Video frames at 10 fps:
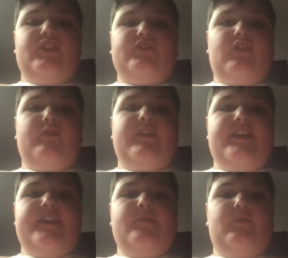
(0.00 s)
So
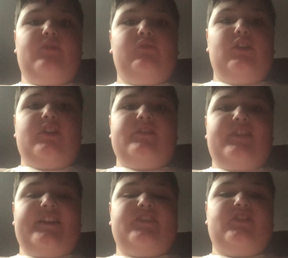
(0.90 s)
he will
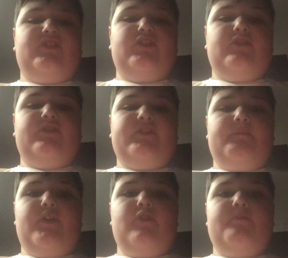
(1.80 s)
like to do some
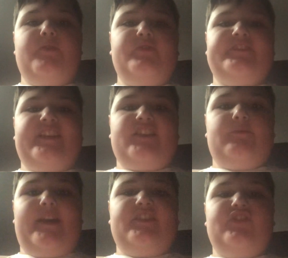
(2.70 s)
poo poo
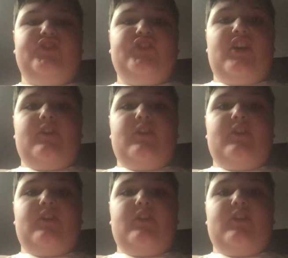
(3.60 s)
situations,